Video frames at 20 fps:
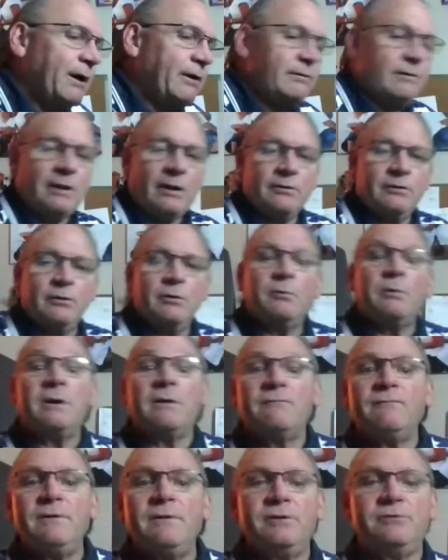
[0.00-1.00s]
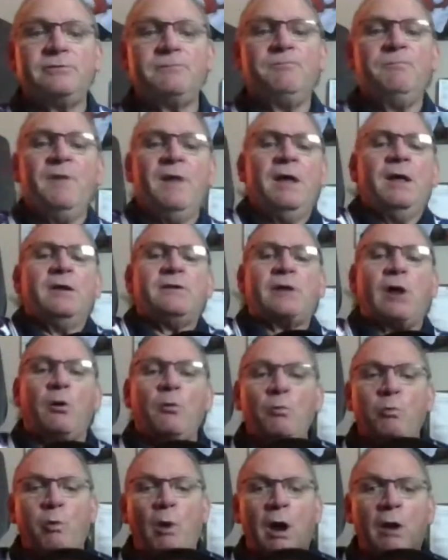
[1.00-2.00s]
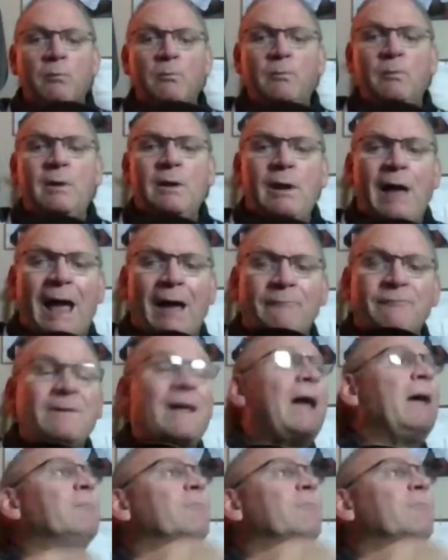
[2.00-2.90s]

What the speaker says: I'll do it when I finish. So what I've